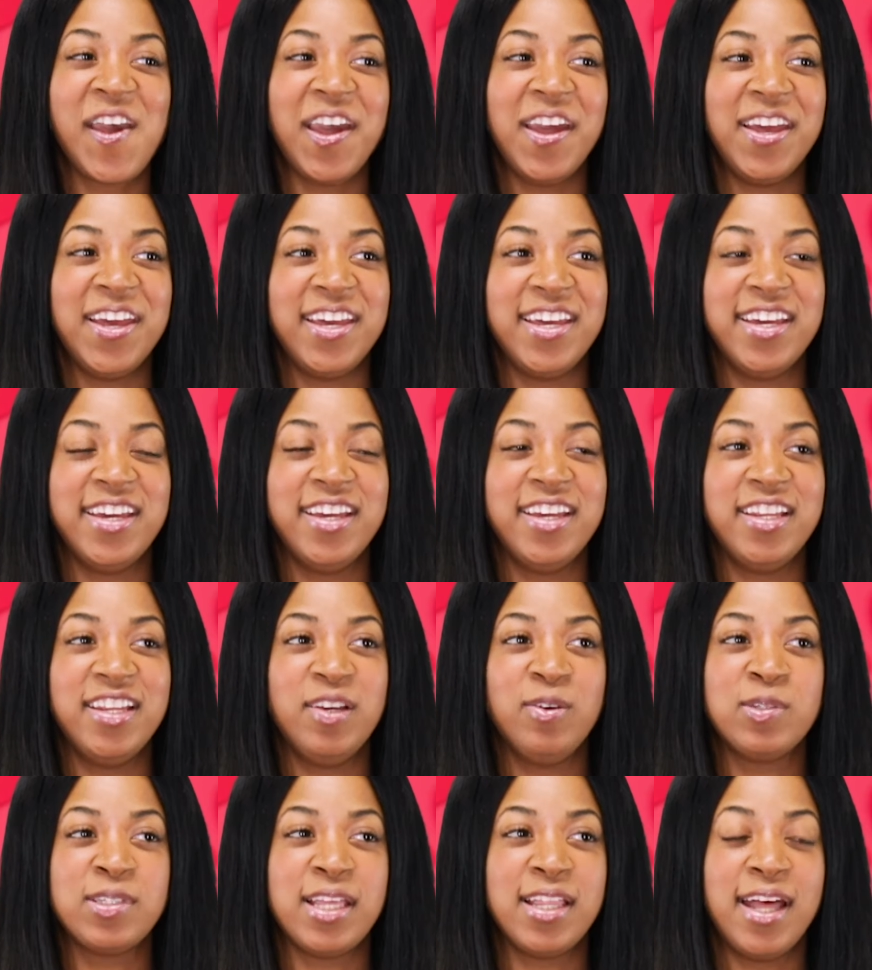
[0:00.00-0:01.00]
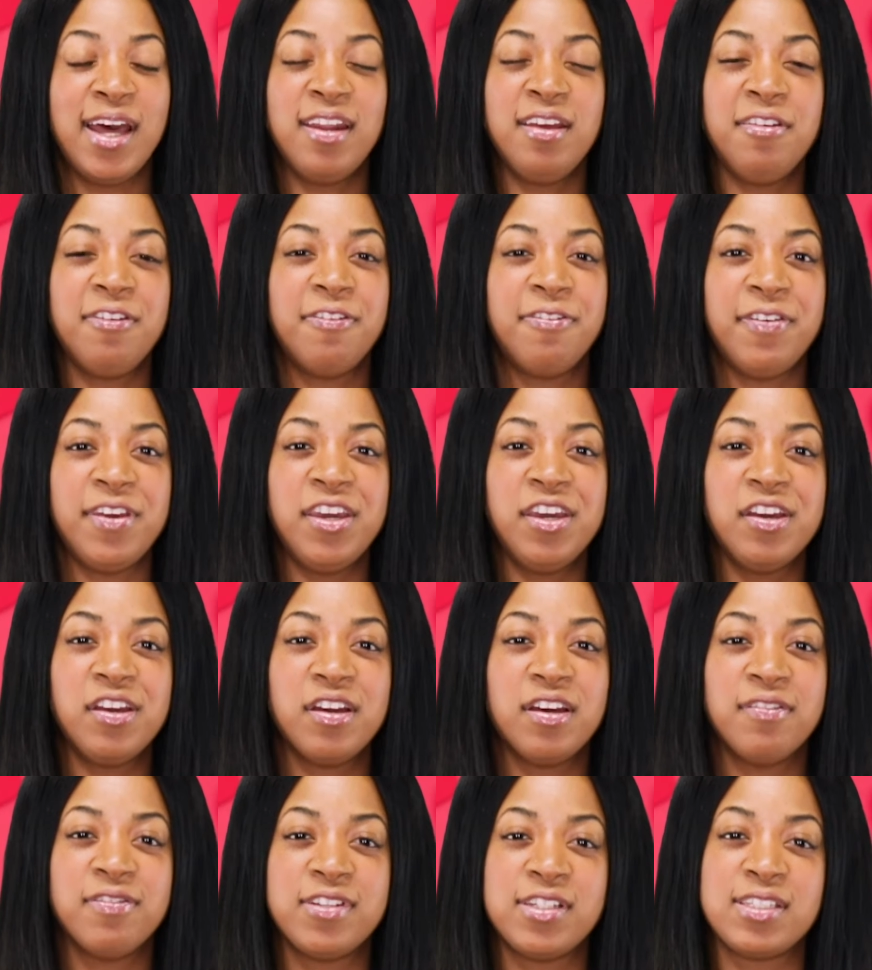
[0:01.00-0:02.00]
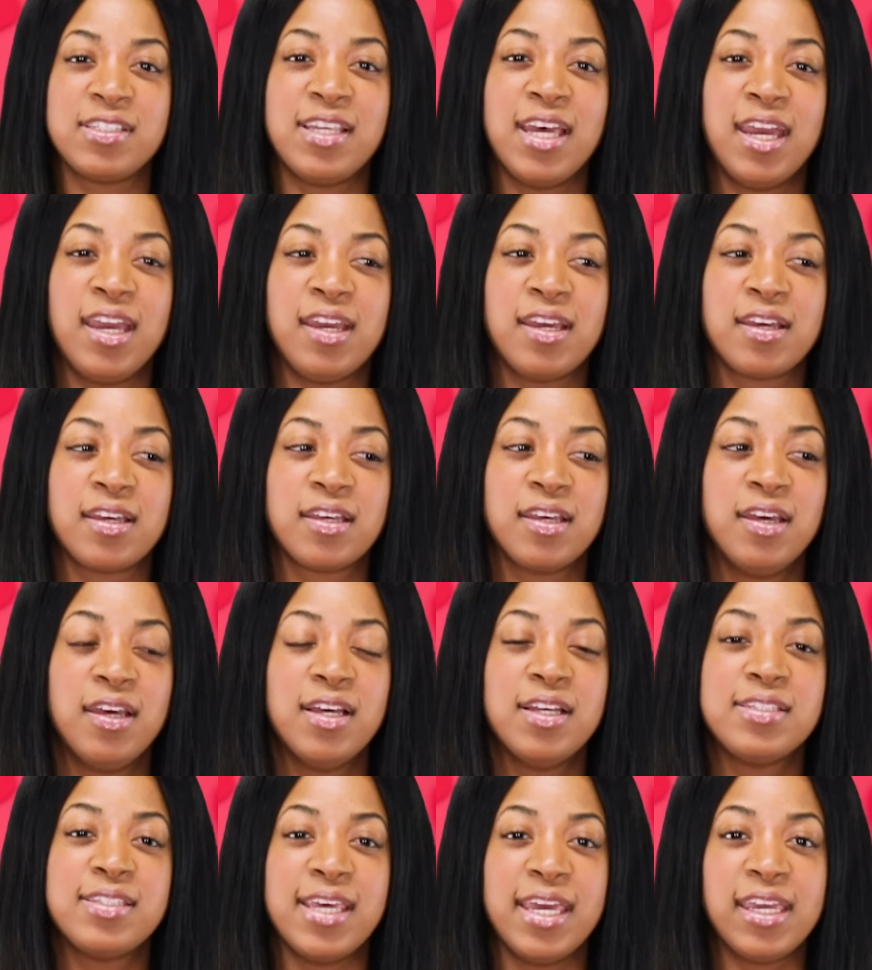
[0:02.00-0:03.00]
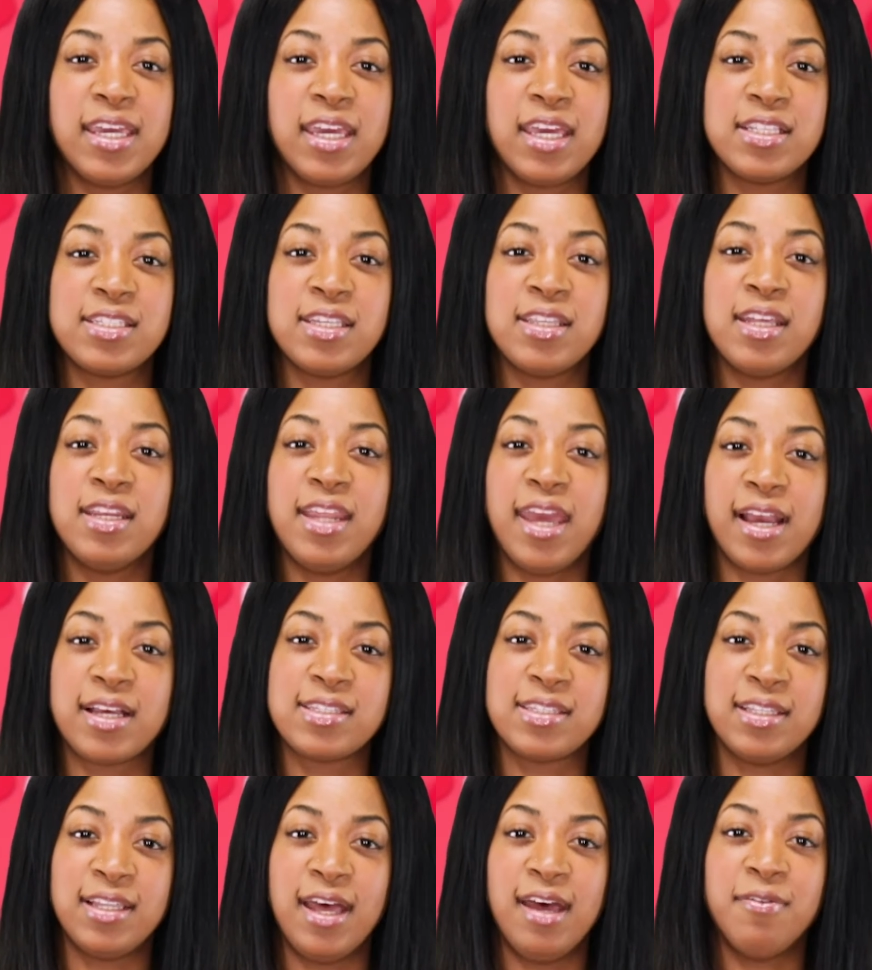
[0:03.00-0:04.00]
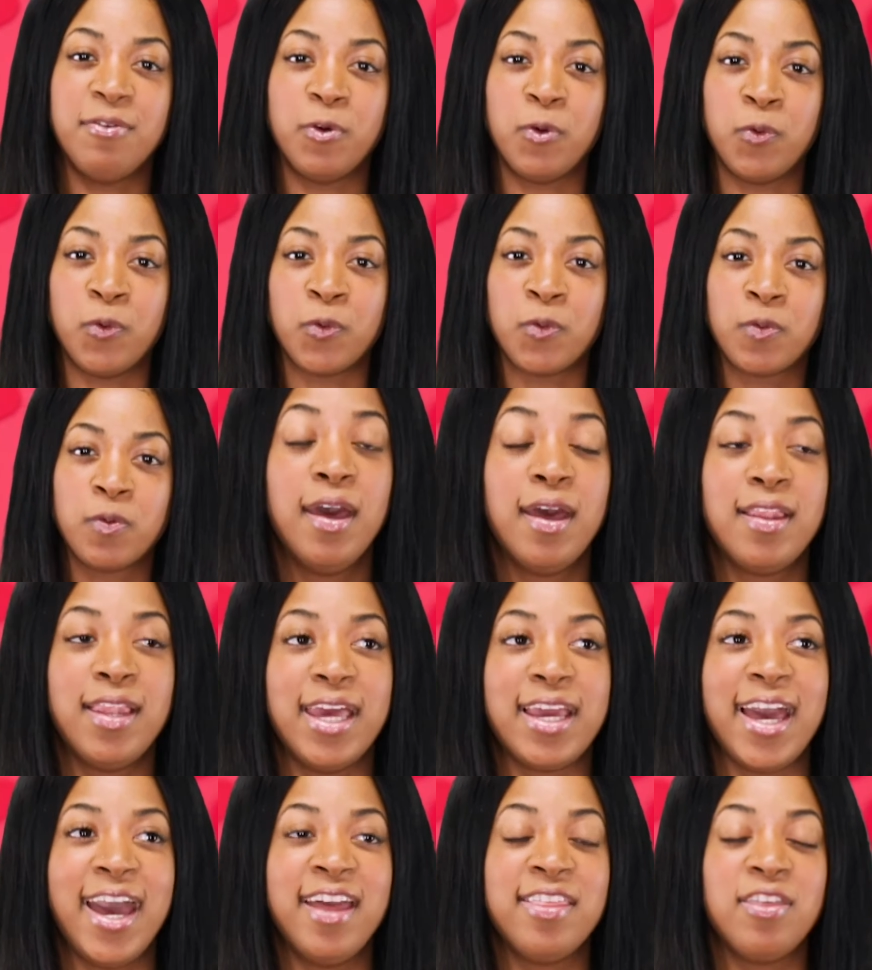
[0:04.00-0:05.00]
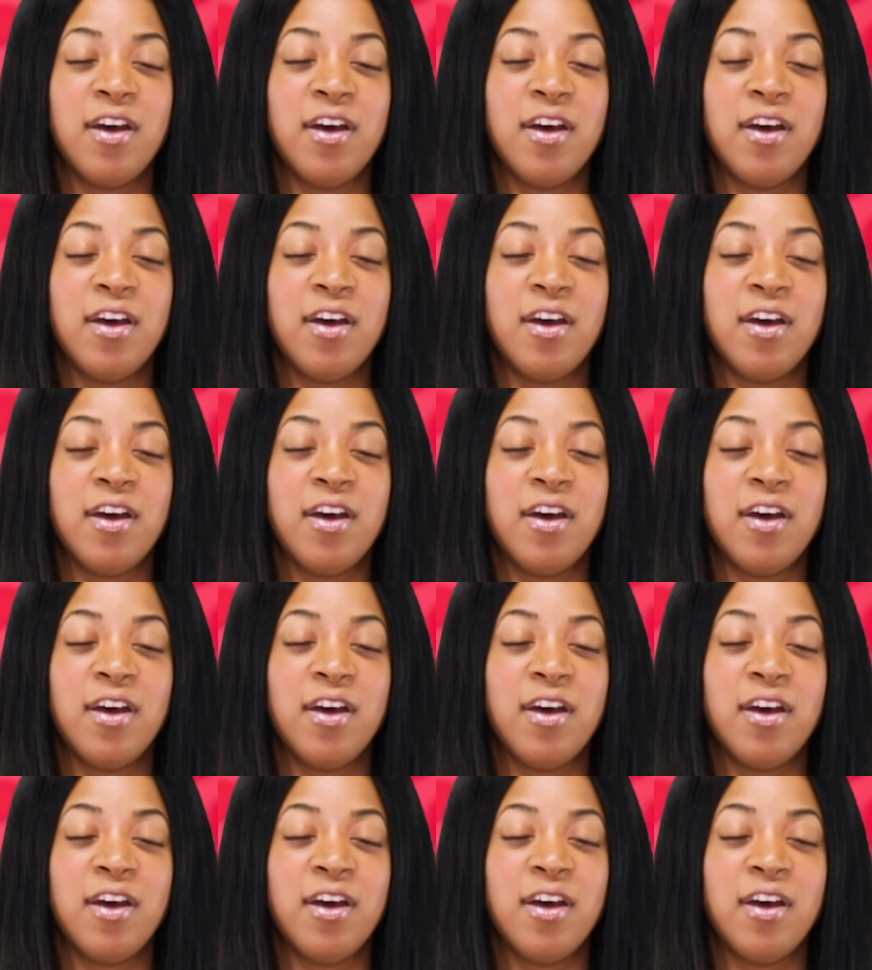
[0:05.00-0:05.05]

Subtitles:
And it was a lot of fear of just taking it to the next level. I